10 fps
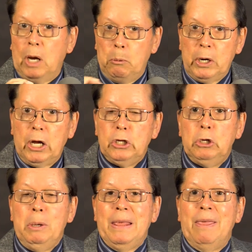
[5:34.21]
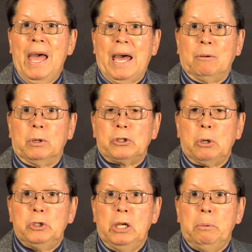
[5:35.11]
No, we're not doing that. We're
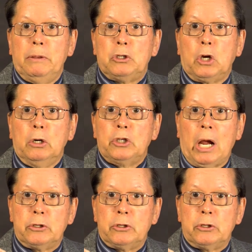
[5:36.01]
associated with the church.